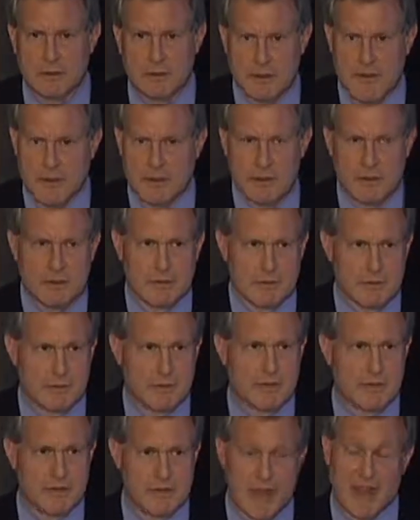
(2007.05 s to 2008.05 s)
Okay?
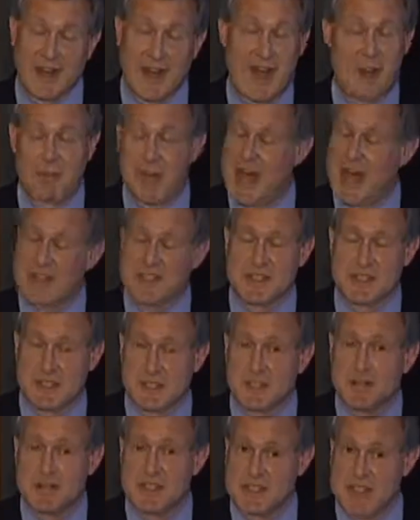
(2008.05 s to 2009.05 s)
They got a lot of
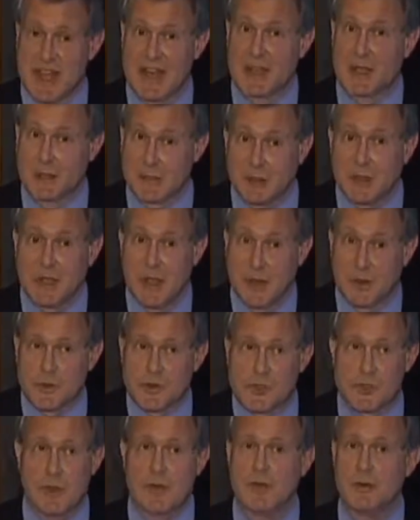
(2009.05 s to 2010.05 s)
pasta, there's a lot of
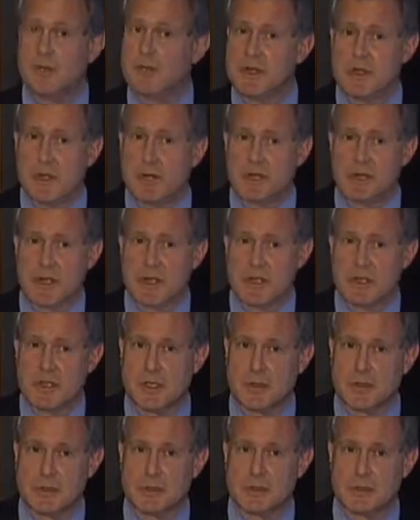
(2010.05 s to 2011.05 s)
glucose, but no
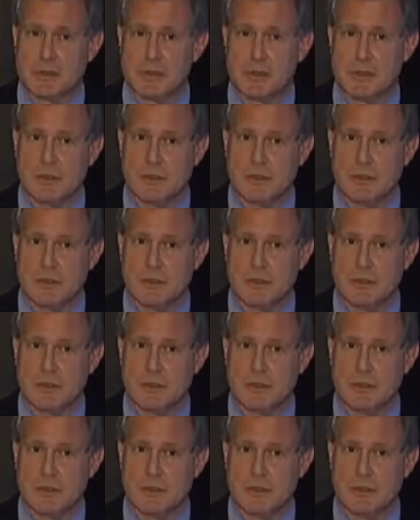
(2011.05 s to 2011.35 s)
fructose.